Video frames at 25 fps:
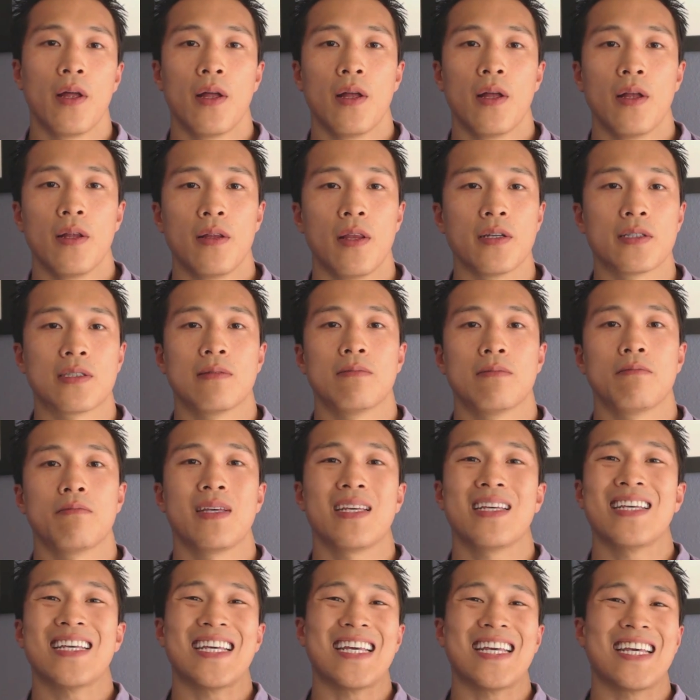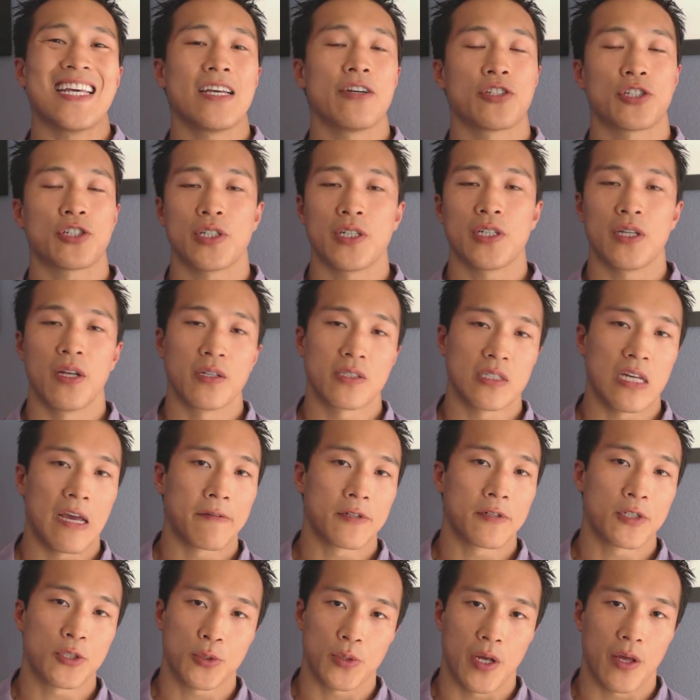doesn't mean he or she doesn't have
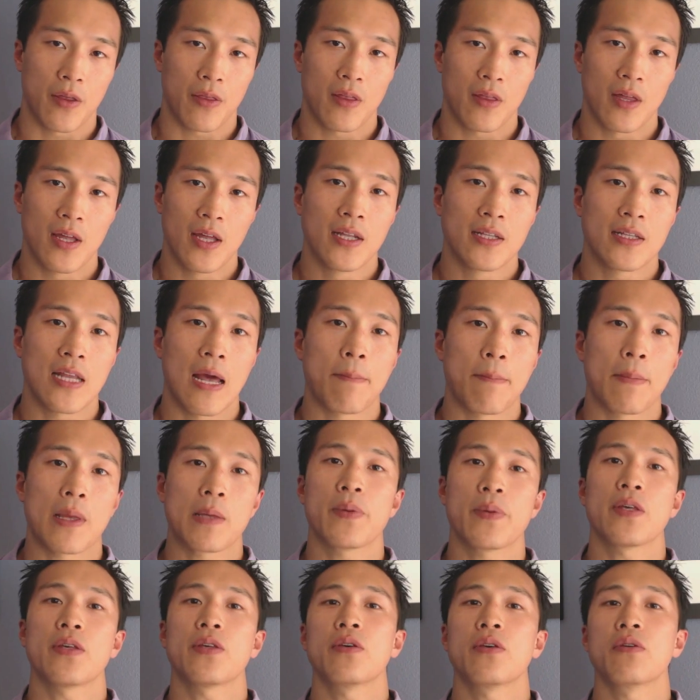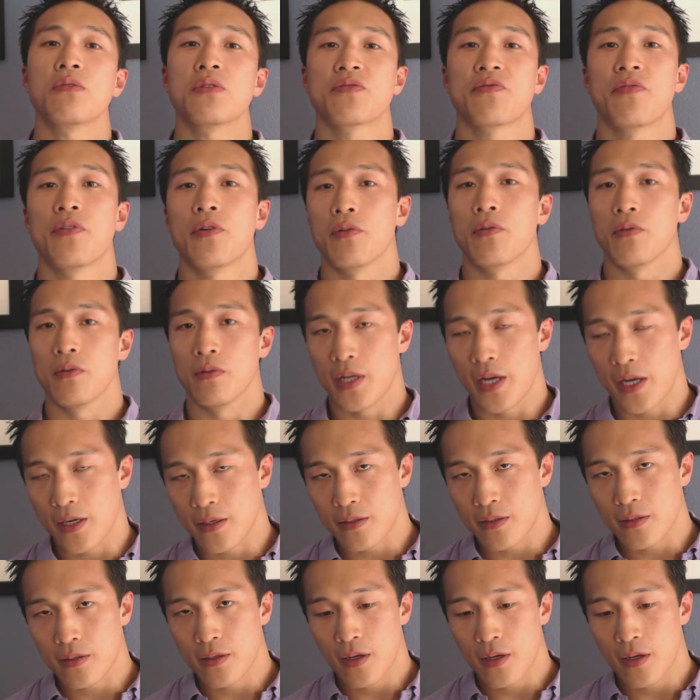strength that may be useful later.